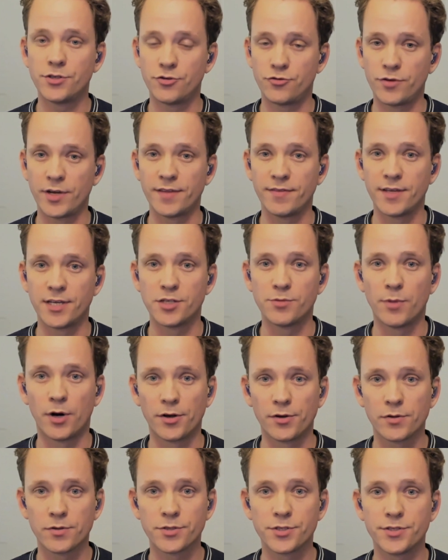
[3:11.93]
to train these
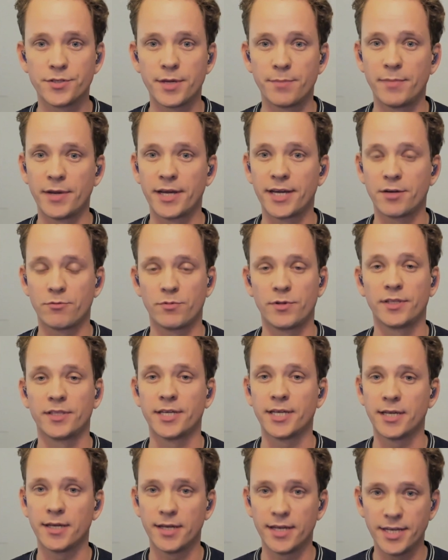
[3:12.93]
models that make it
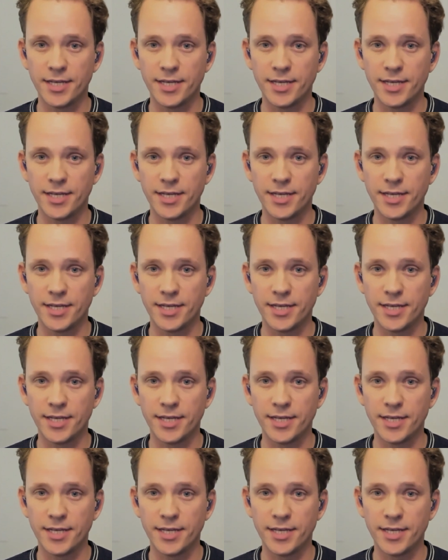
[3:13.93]
really